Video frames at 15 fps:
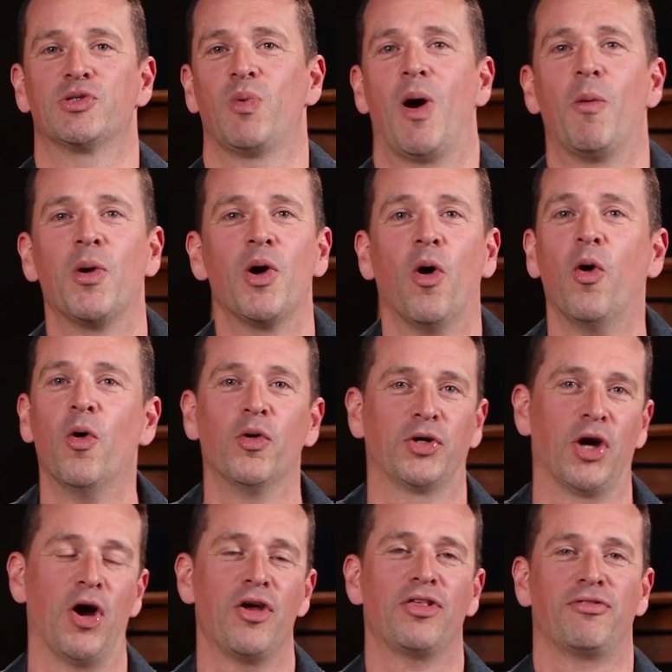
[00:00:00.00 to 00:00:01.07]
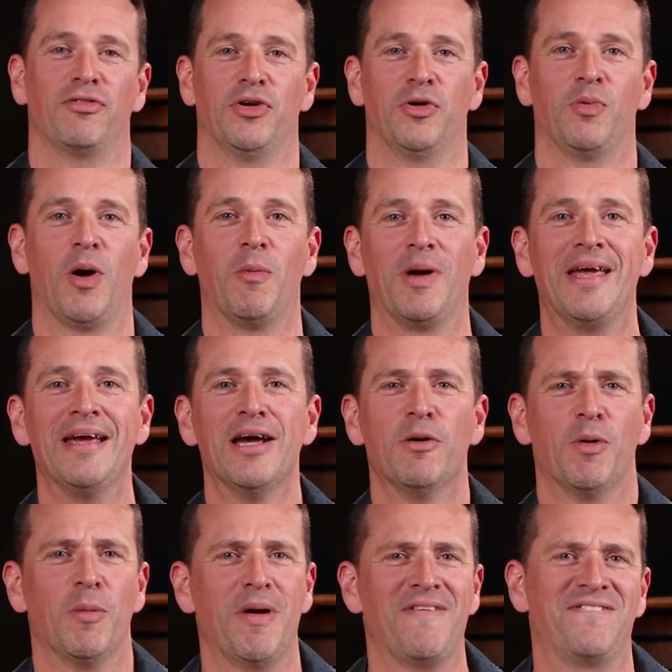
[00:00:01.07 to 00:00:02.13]
where we all go through, when
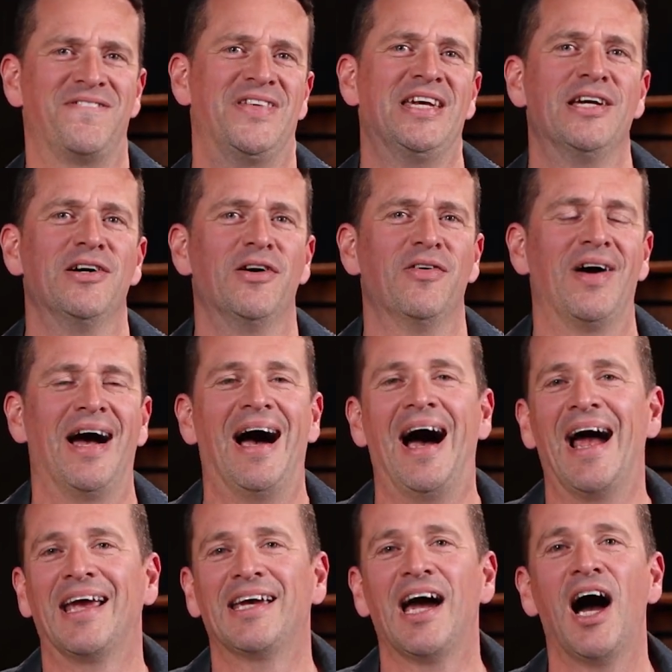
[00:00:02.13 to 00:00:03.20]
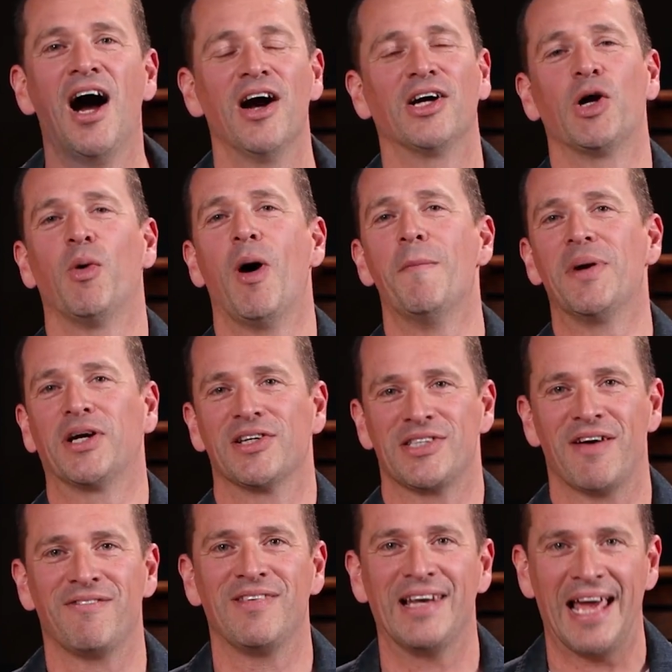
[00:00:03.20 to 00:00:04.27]
we feel I can't go on because
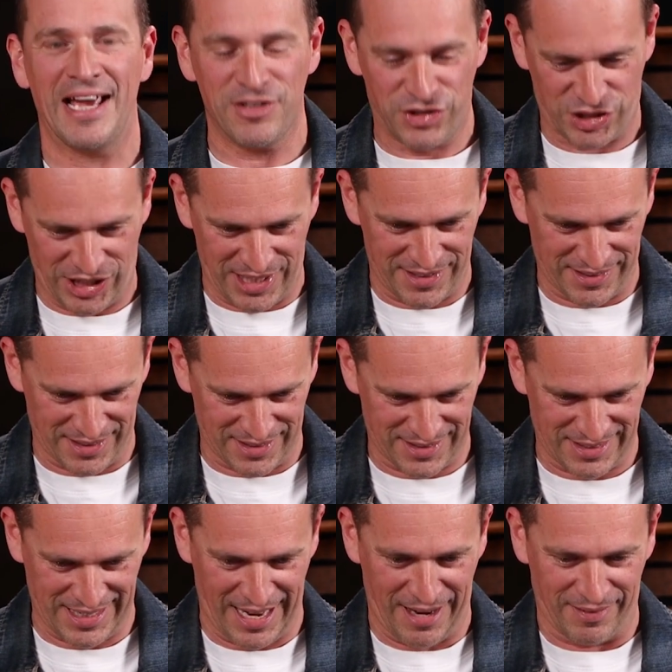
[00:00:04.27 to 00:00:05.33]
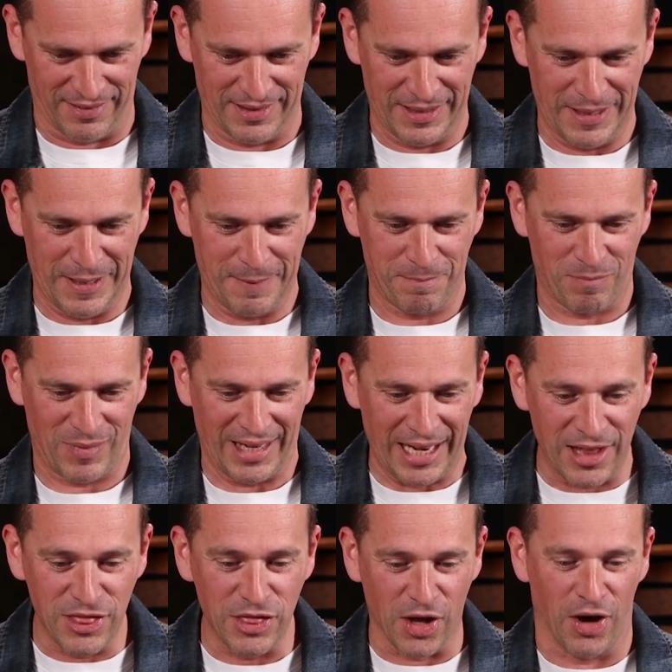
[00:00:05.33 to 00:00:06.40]
I've let Jesus down,
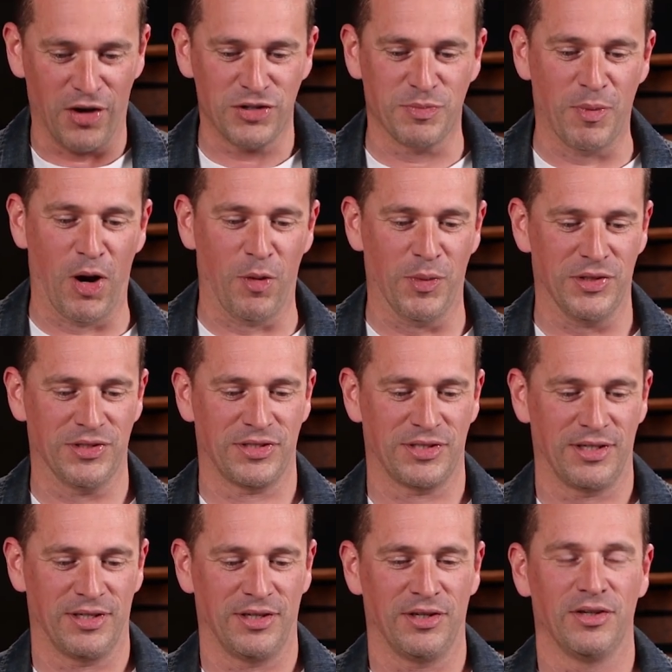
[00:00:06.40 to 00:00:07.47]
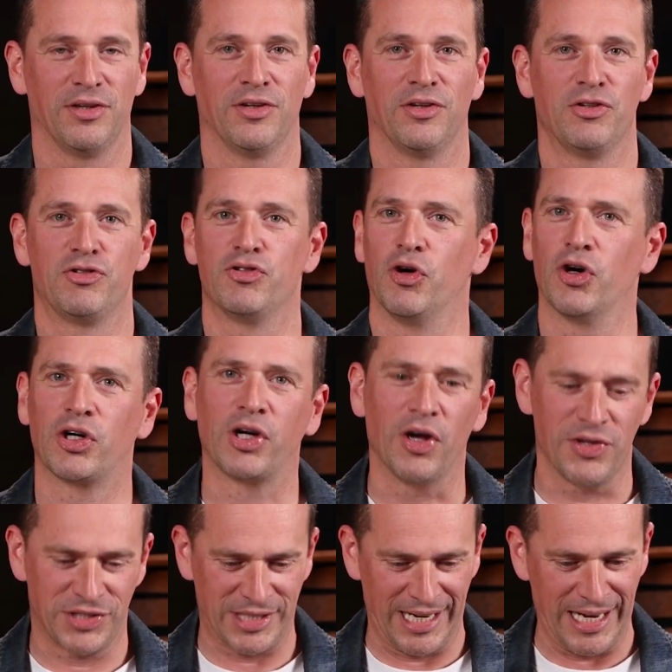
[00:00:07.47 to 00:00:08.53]
in those moments, draw
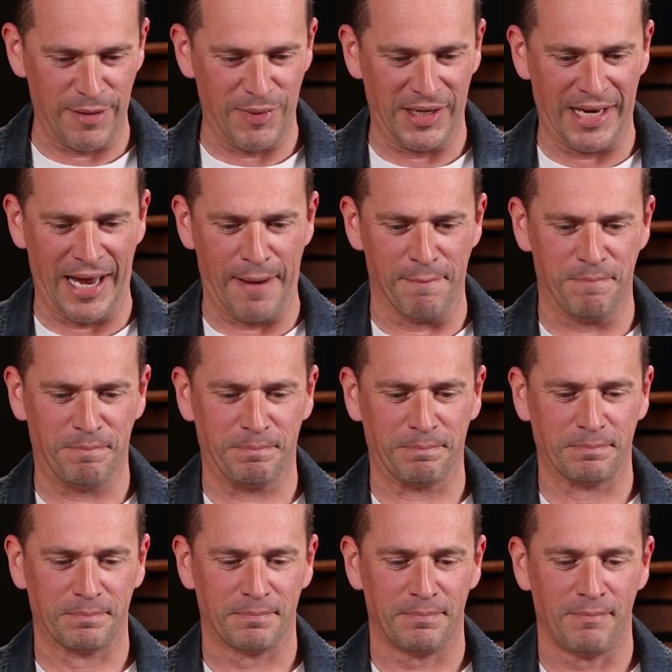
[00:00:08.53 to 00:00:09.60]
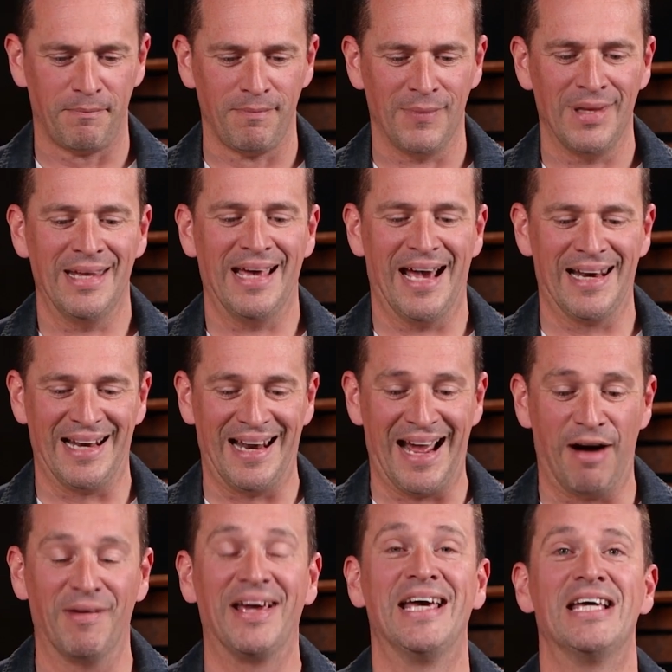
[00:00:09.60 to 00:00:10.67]
close to him again and
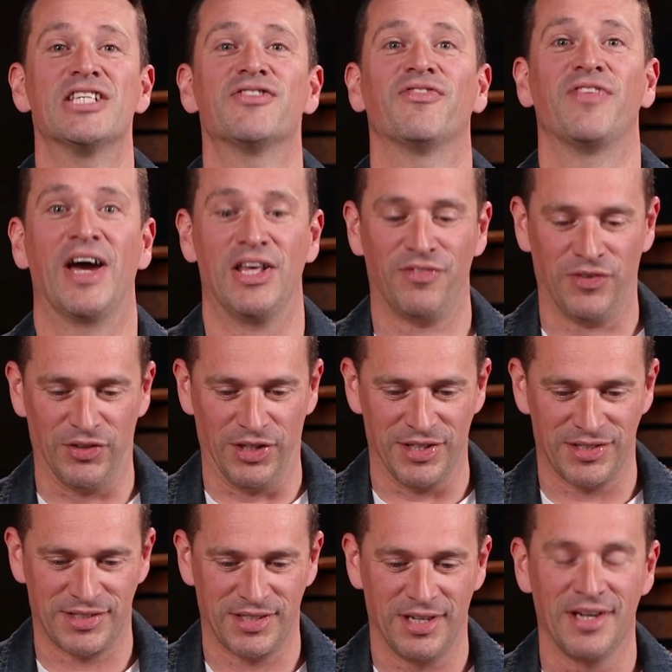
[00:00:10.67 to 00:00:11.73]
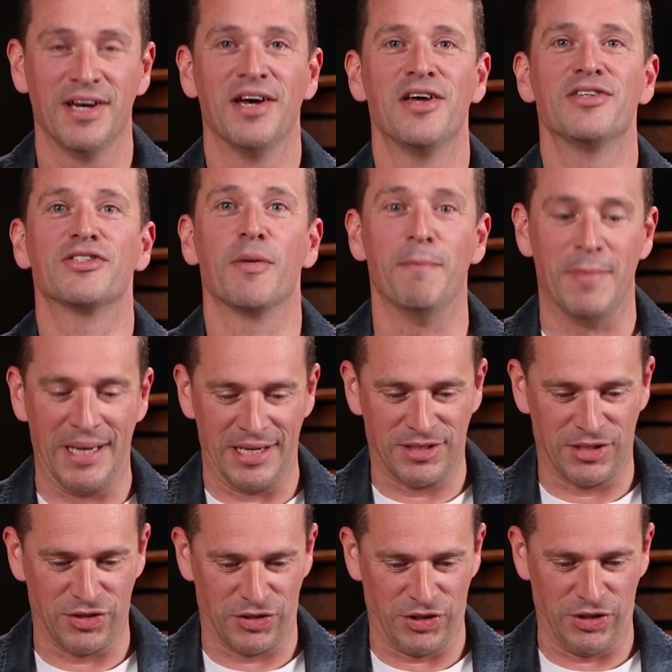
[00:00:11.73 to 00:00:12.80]
allow his faithfulness to
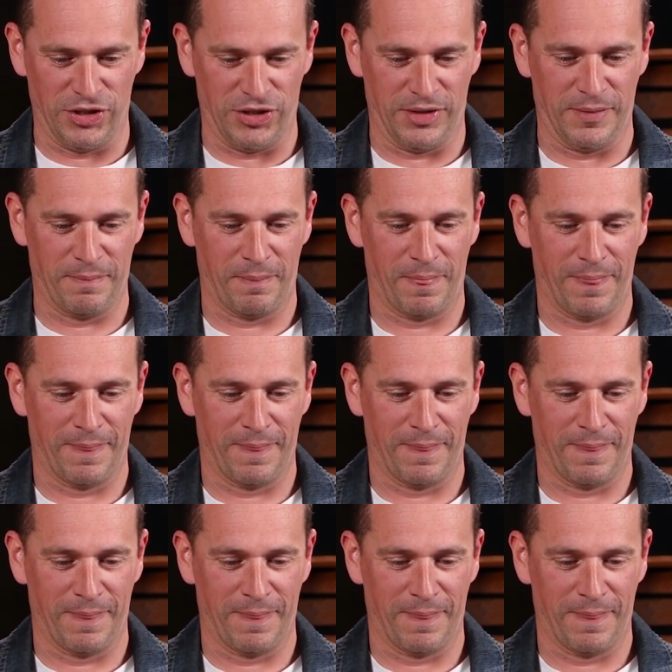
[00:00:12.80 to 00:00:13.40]
minister to you.